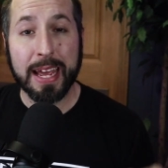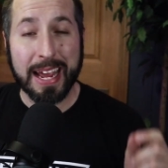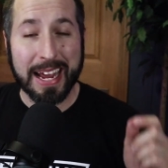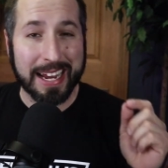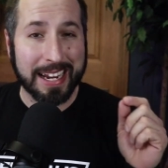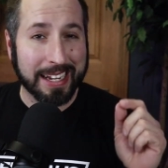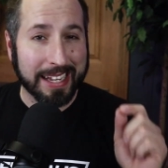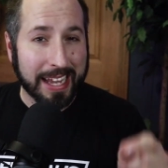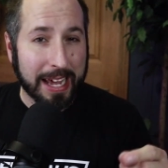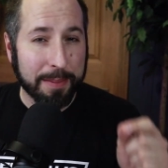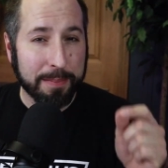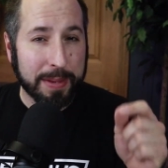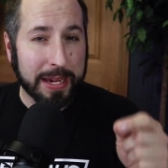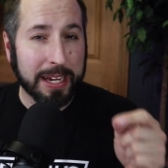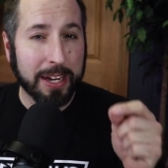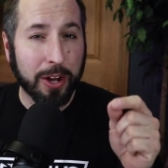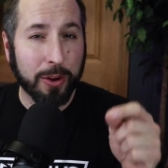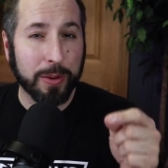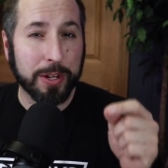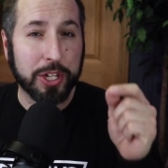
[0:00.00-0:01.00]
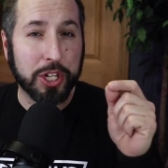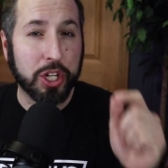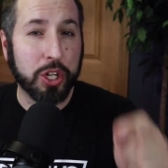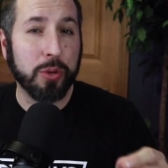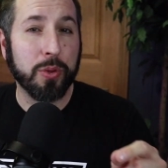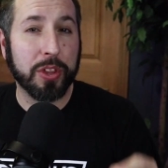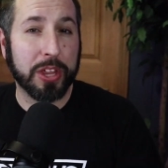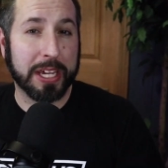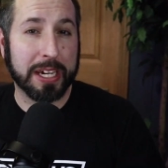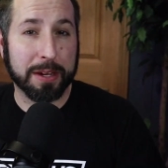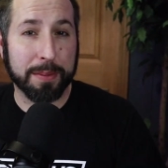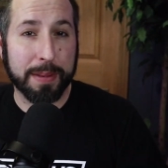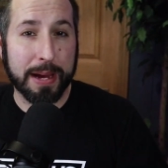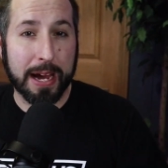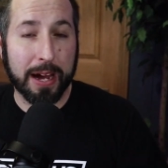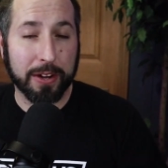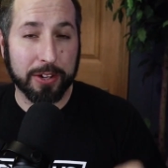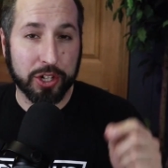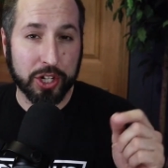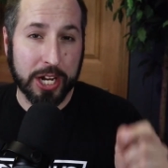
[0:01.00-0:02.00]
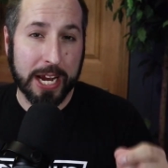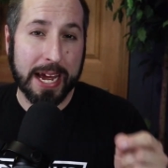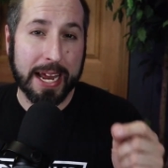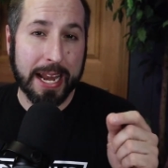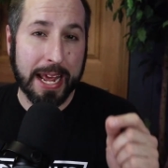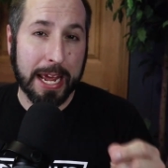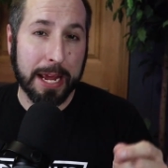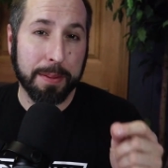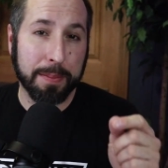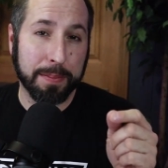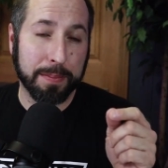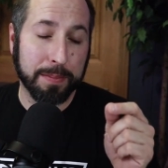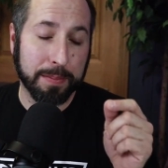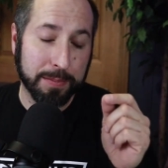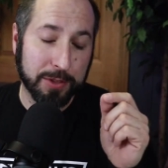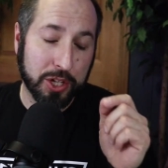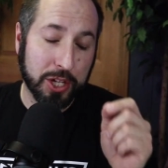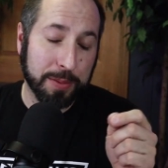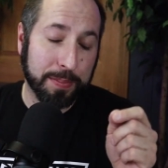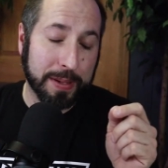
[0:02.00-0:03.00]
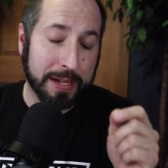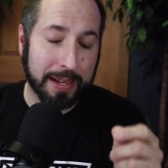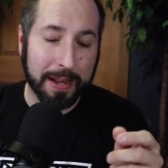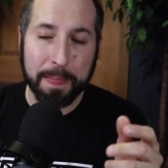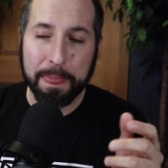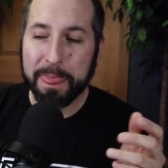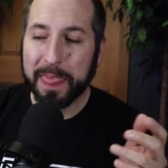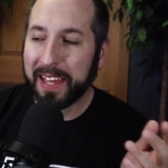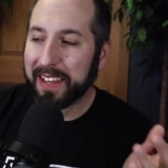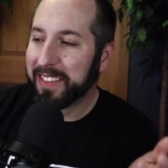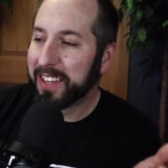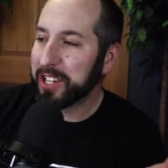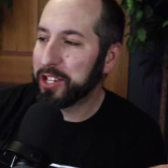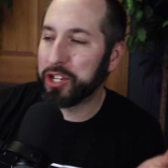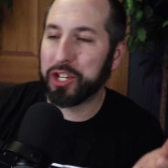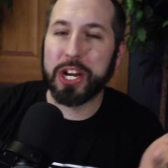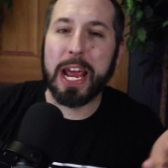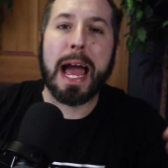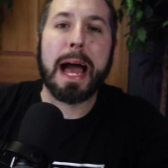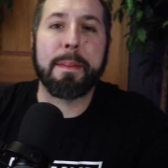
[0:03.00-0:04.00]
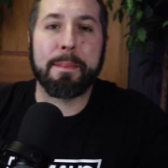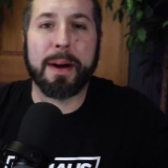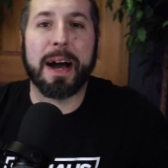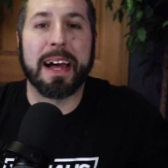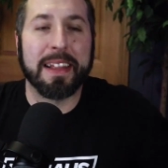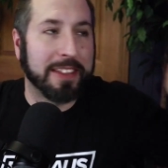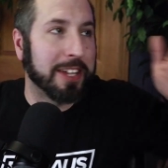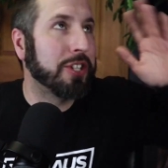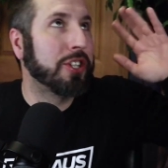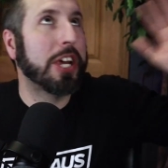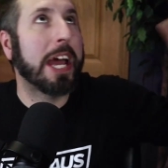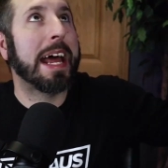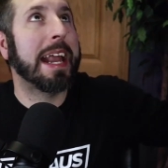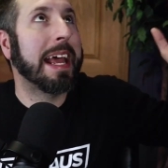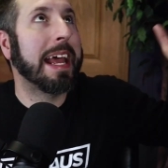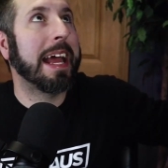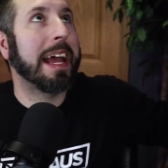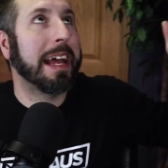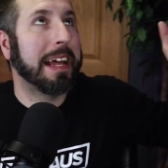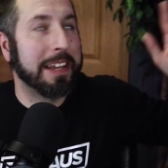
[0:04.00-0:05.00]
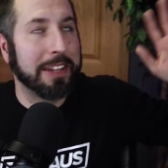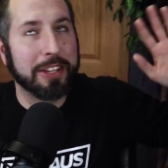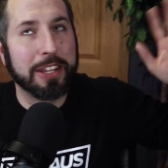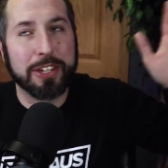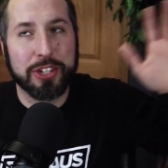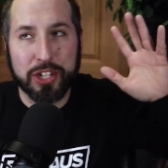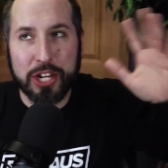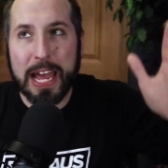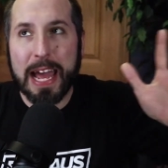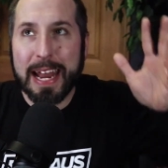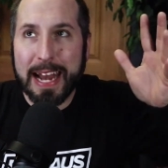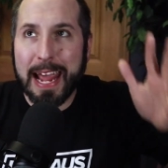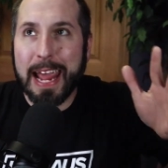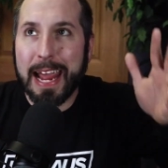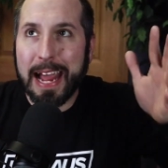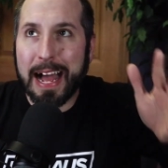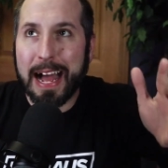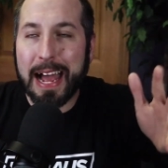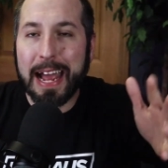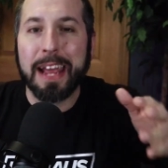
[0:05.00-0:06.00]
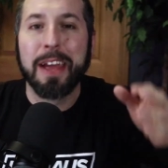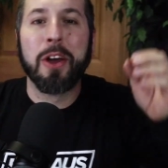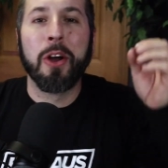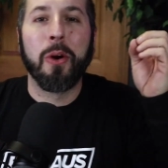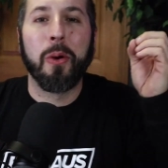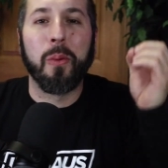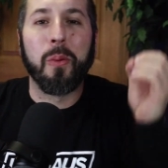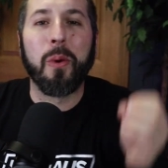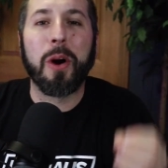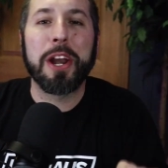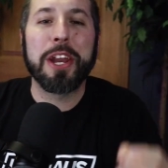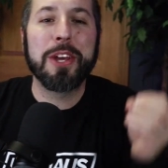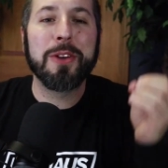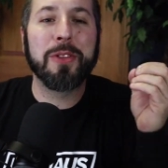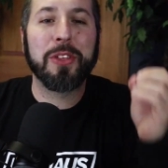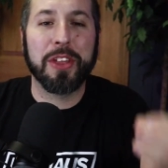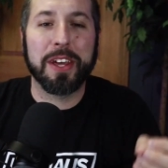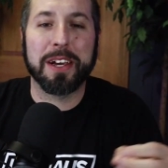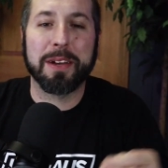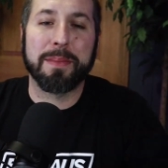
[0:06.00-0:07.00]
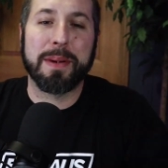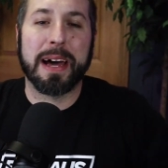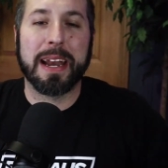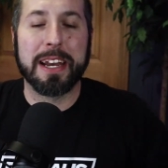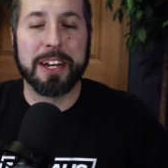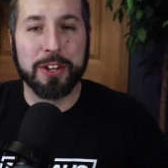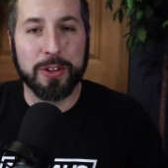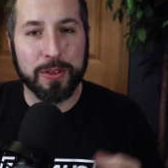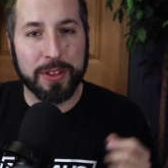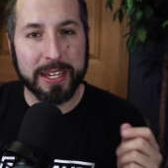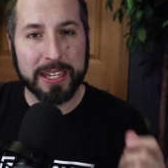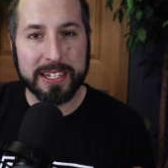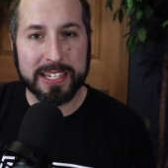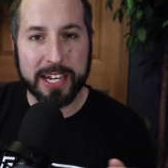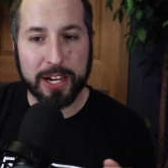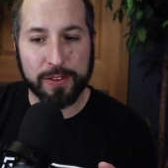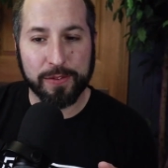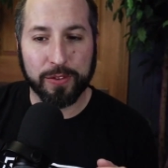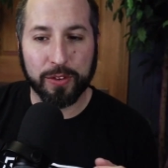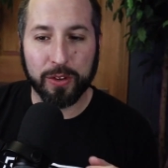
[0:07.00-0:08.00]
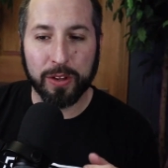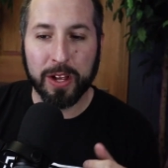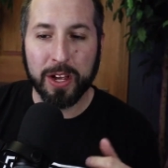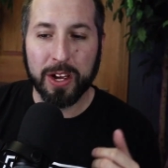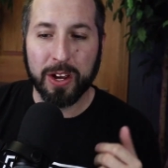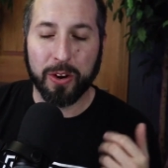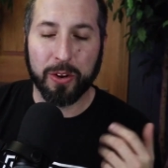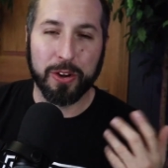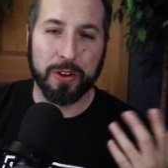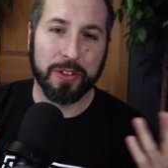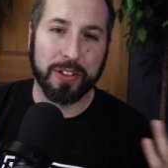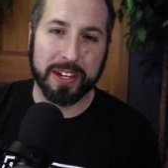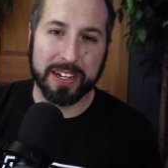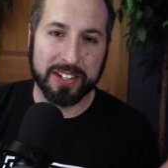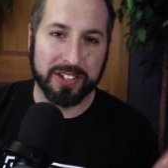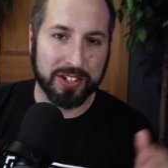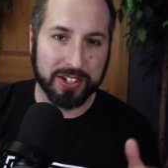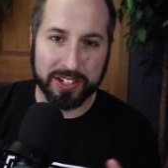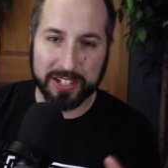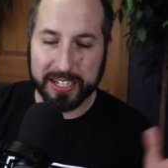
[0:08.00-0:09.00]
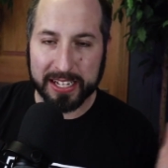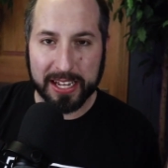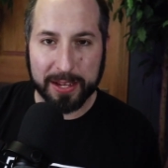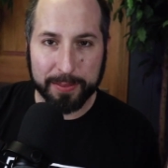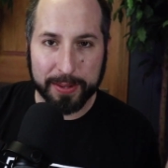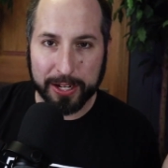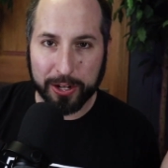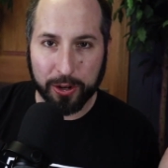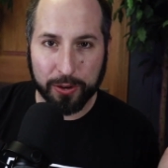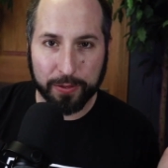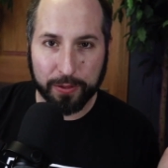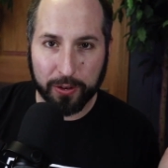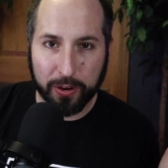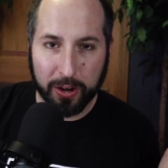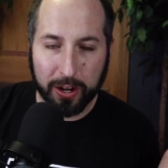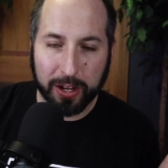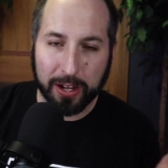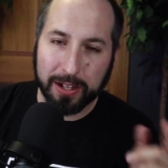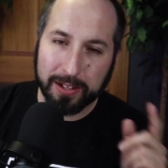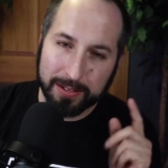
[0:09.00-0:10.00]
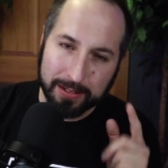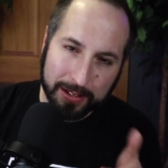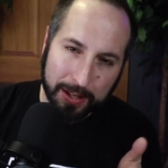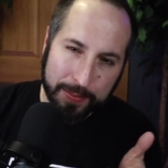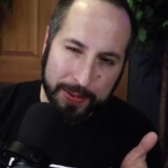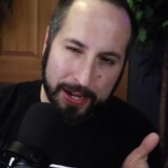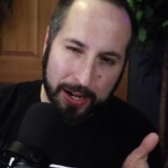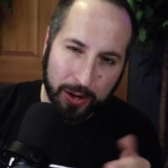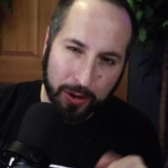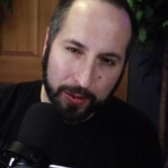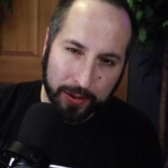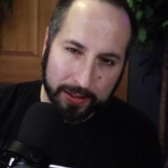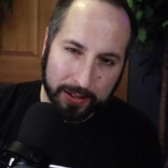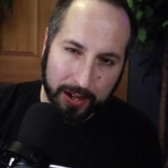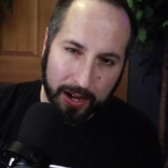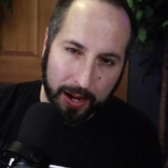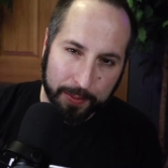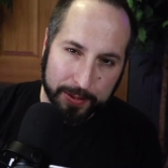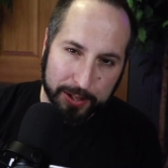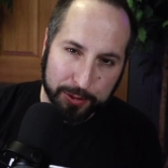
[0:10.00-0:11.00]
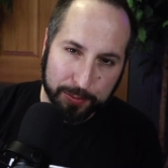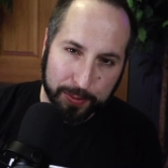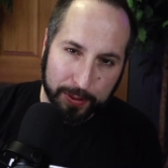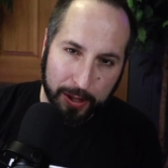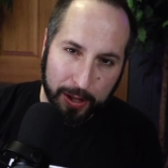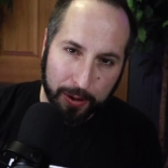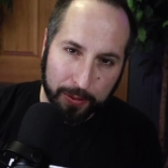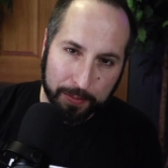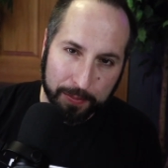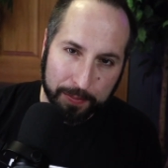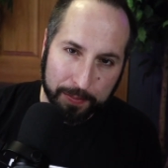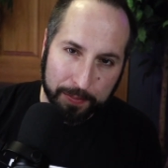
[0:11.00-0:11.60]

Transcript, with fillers: and let me know what you think about chat A G P, the chatbot, the chat, A I, the chat A I. What do you think about it? Do you think it's helpful, or do you think it's just a gimmick overall? Let me know in the comments below.